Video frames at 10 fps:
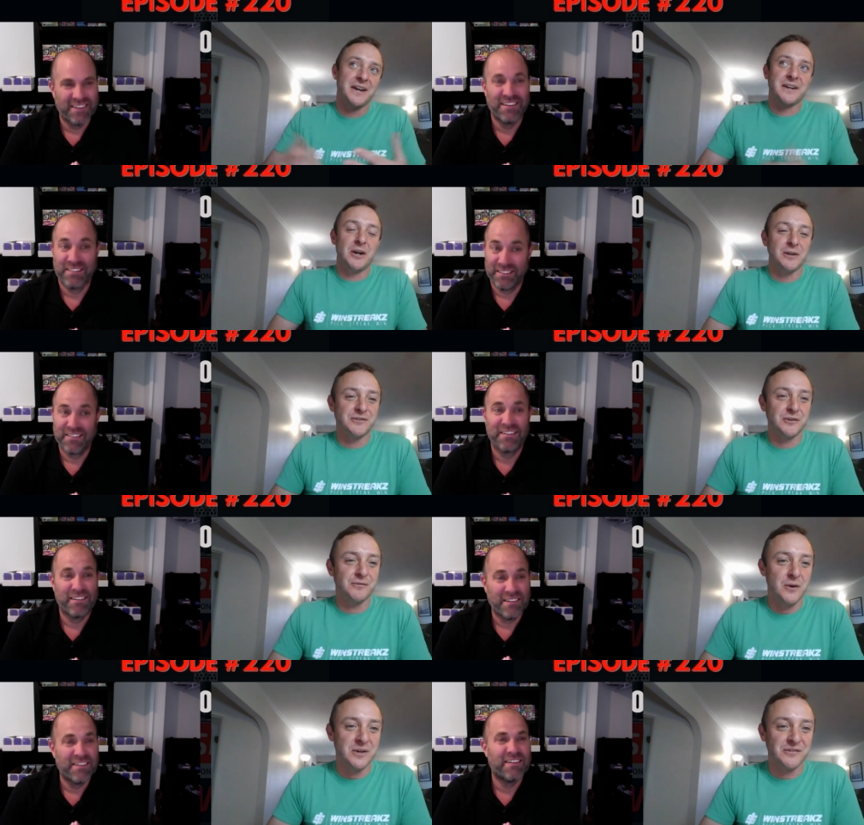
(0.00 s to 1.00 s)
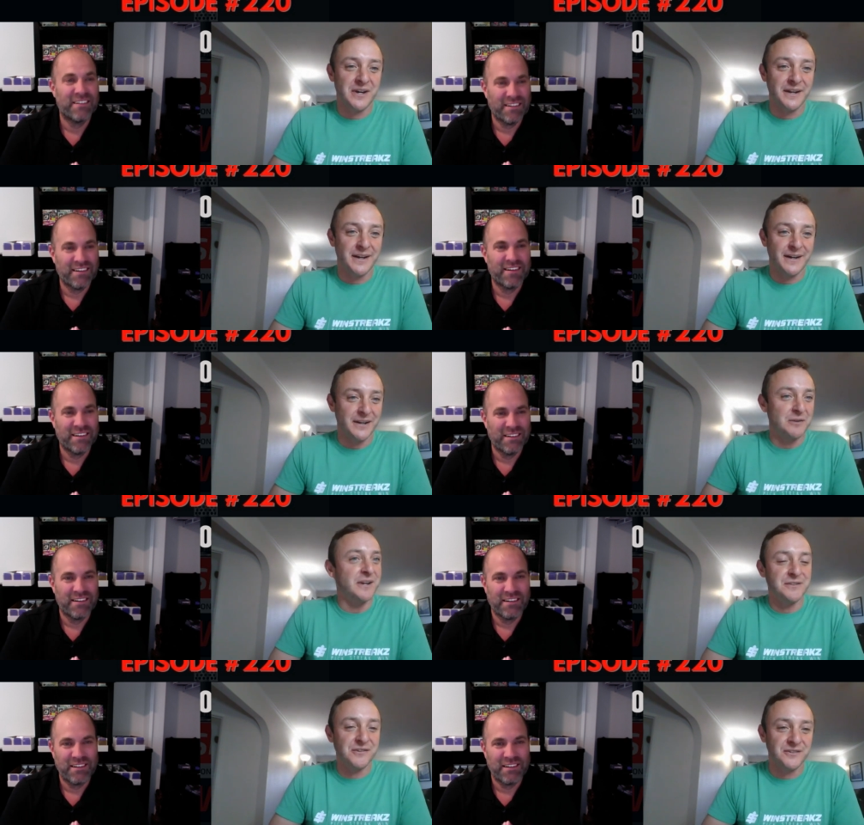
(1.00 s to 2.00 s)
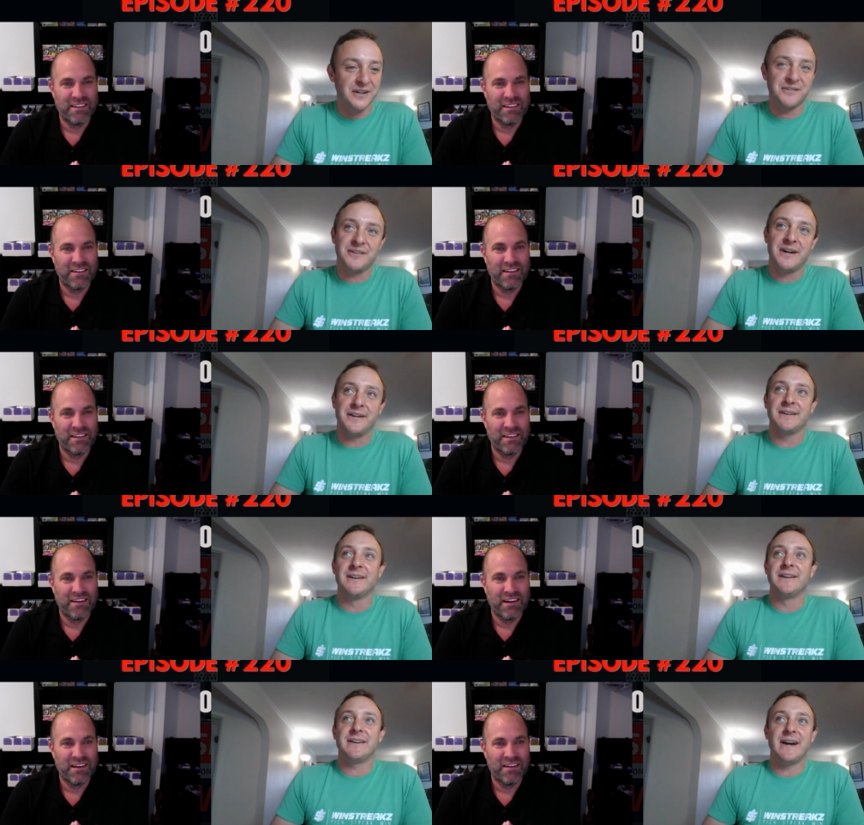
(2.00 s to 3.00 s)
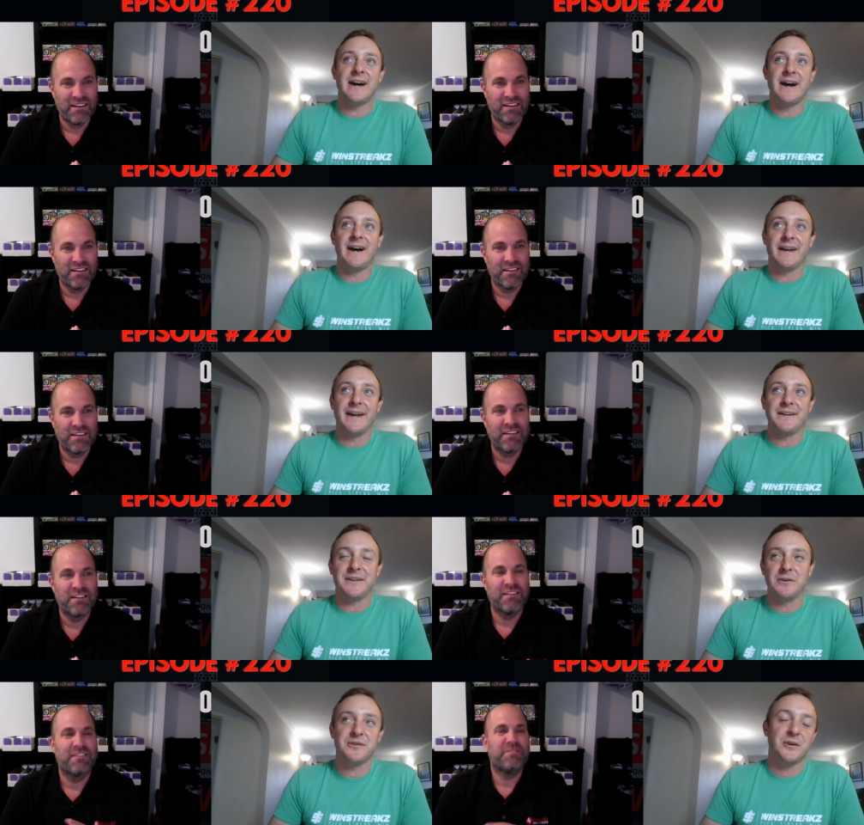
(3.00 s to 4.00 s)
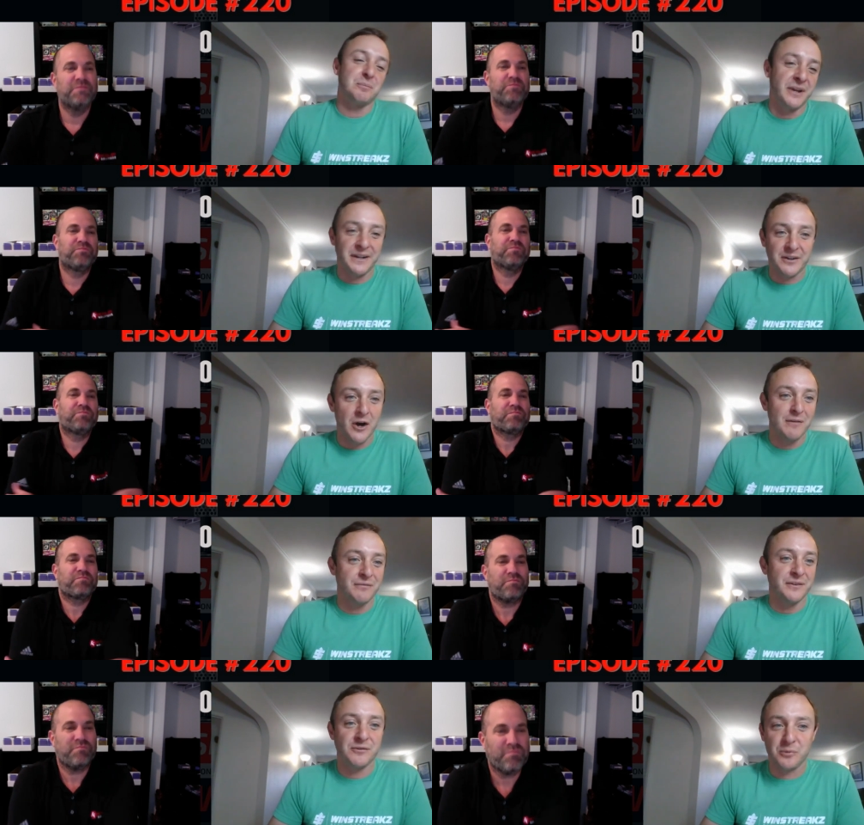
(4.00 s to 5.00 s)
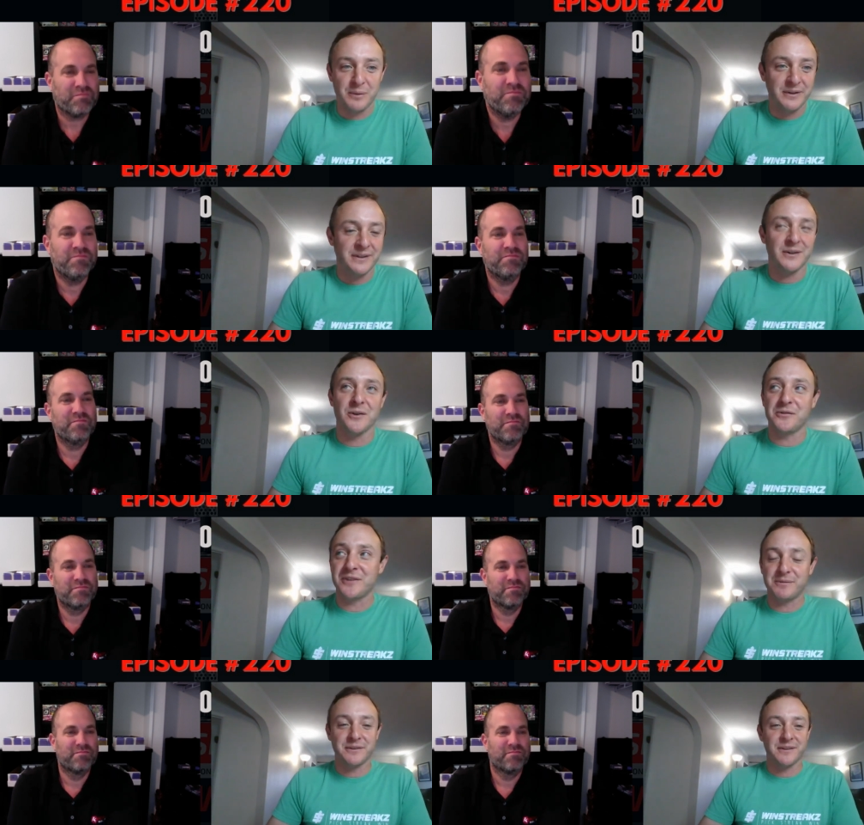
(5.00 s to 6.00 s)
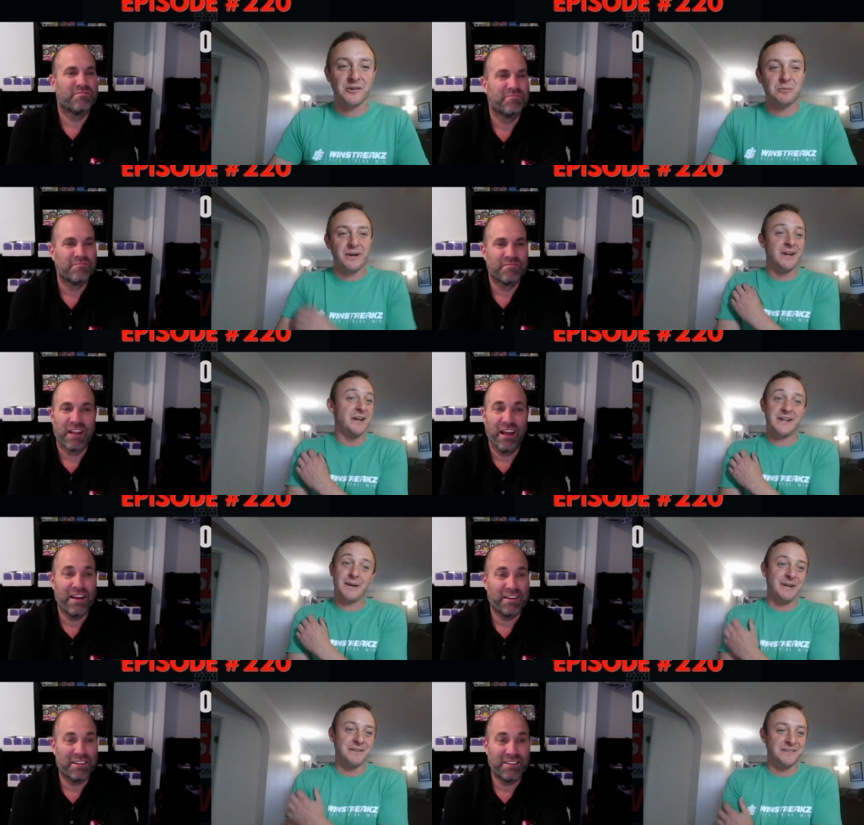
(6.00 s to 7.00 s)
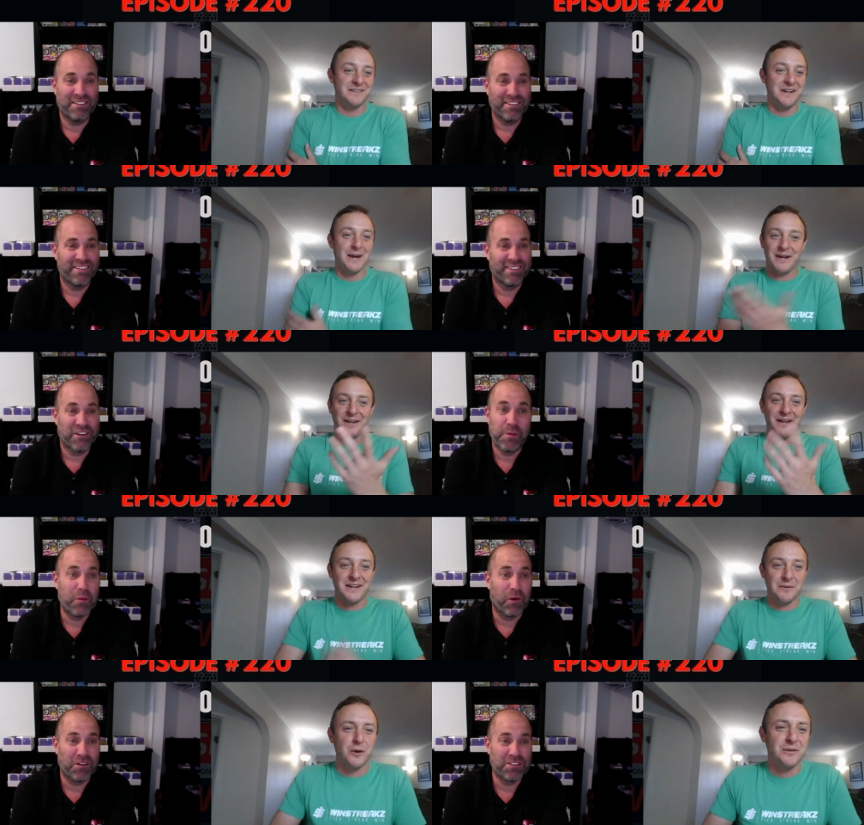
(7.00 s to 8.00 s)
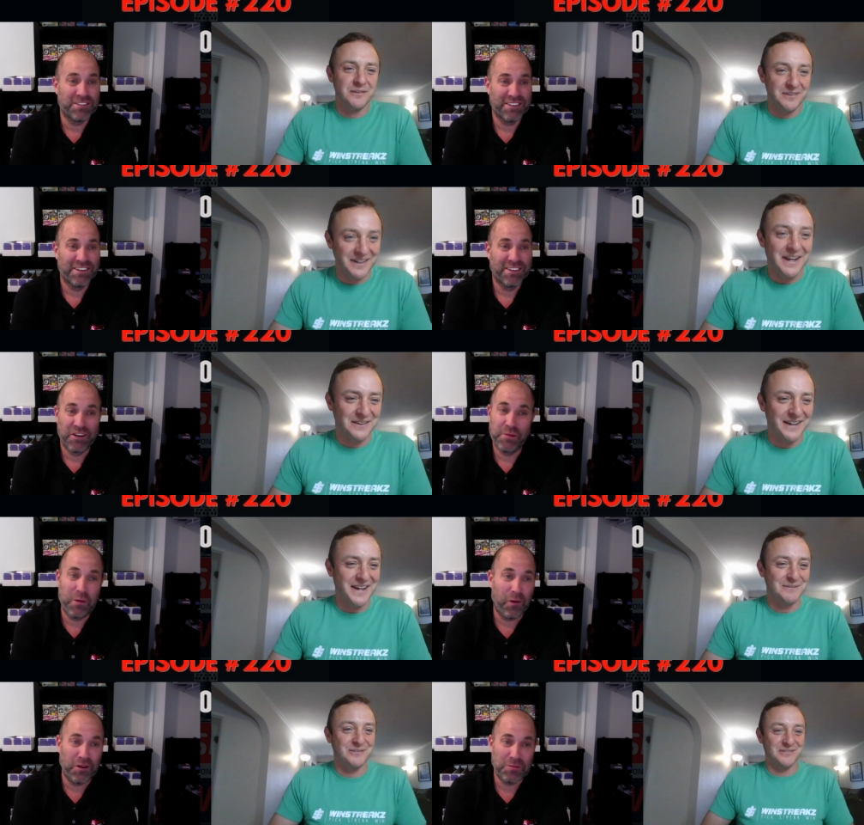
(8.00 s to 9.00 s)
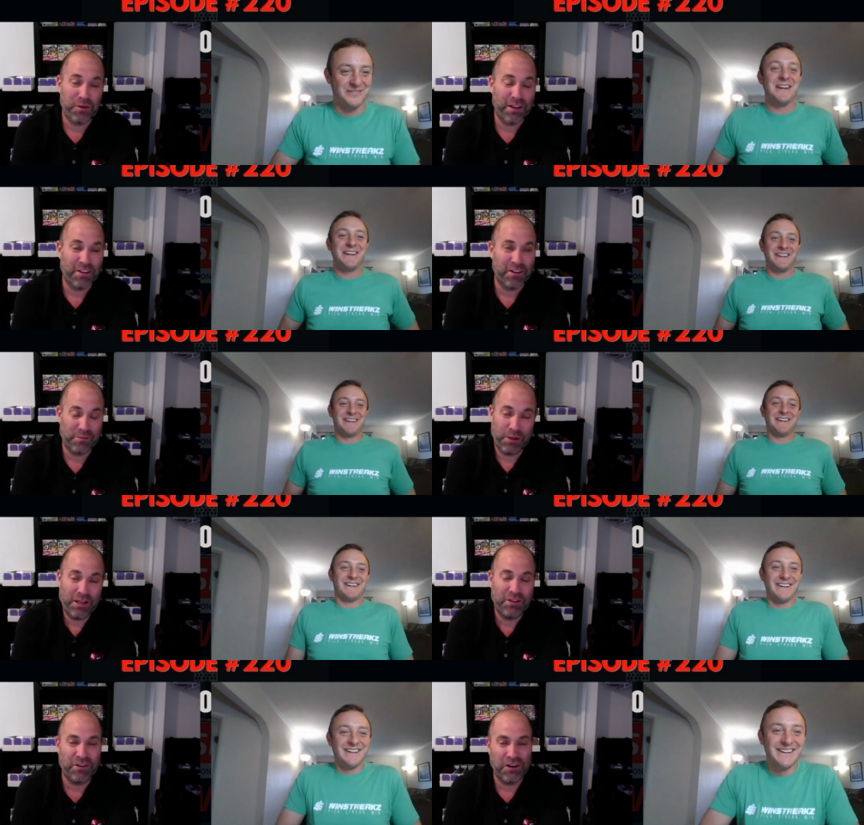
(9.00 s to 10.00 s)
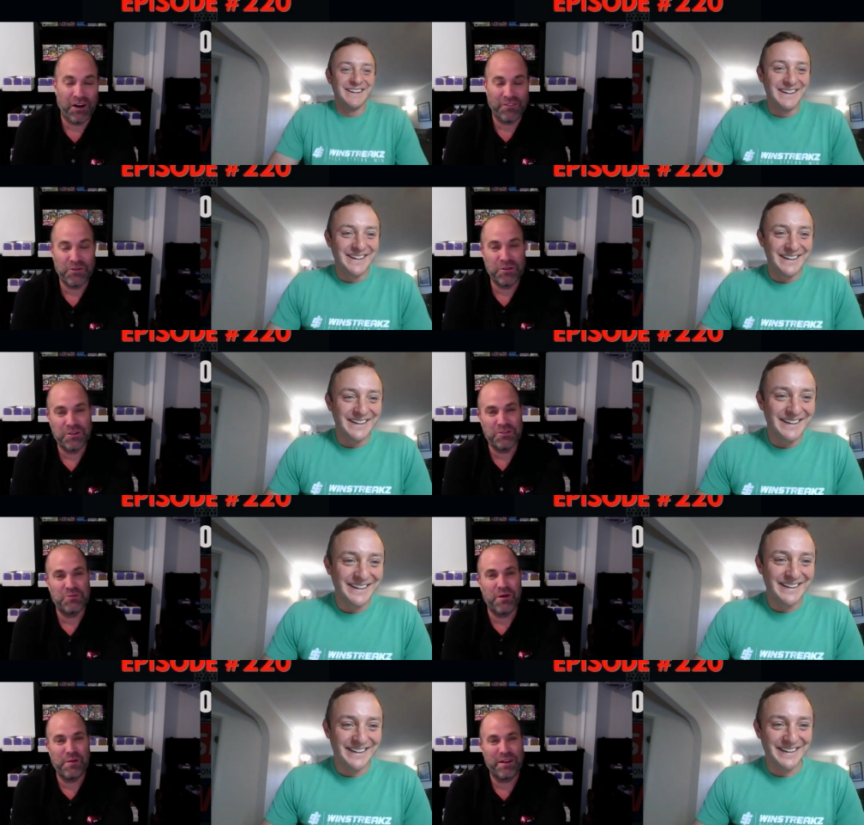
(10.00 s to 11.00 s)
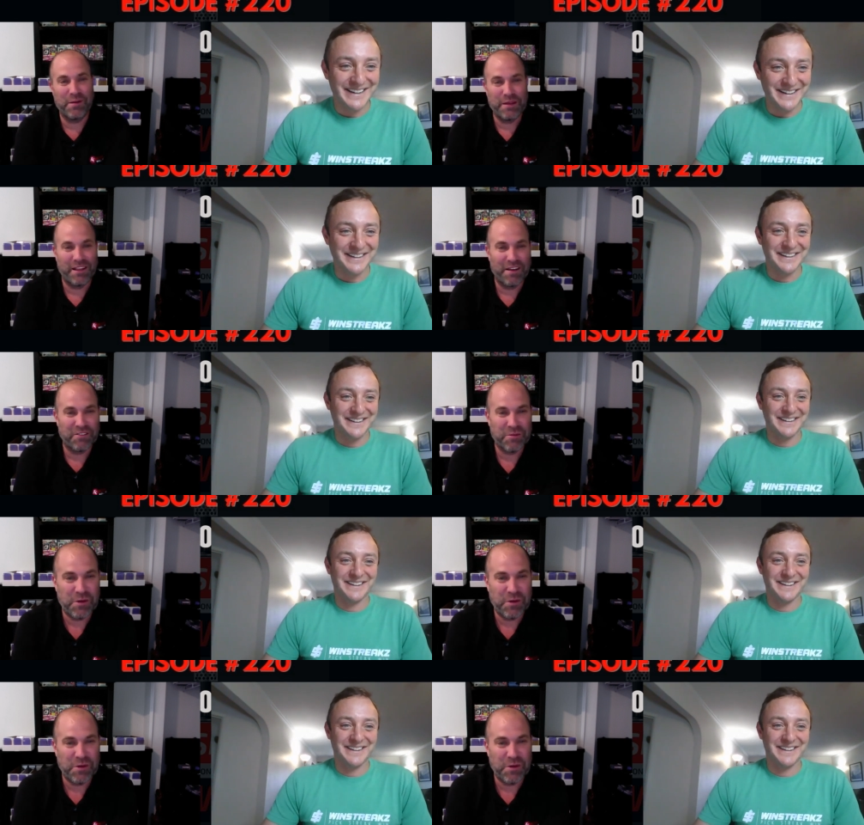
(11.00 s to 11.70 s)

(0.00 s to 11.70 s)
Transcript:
Speaker 1: you know let's just focus on uh, you know getting the studies done uh, and you know started playing golf and swimming and all those types of
Speaker 2: things. But hey, yeah, I, I like worse. It. Could be worse. Play a little, play a little golf, do a little swimming. I mean, life could be